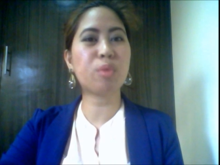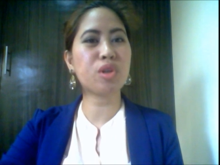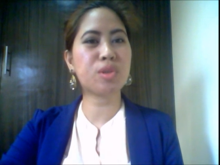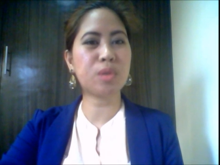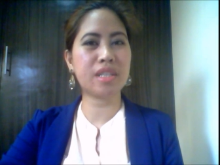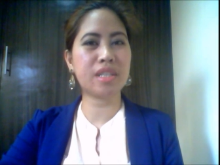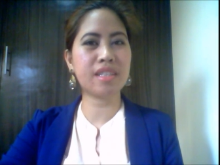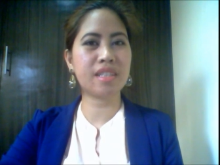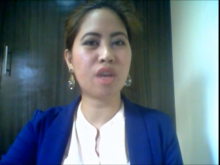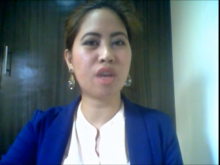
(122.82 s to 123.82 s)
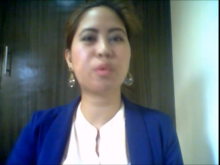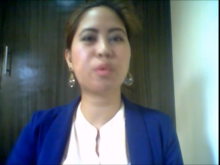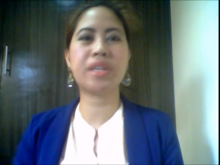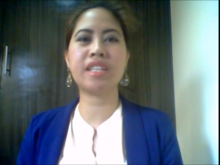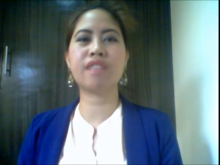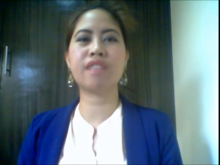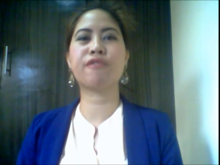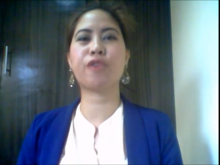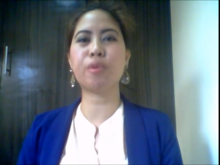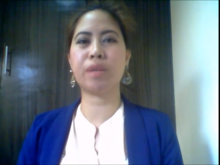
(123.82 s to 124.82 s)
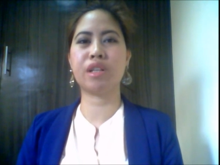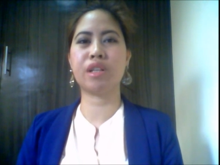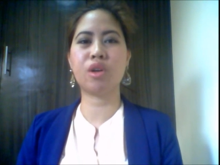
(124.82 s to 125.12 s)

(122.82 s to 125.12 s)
students of a written, verbal,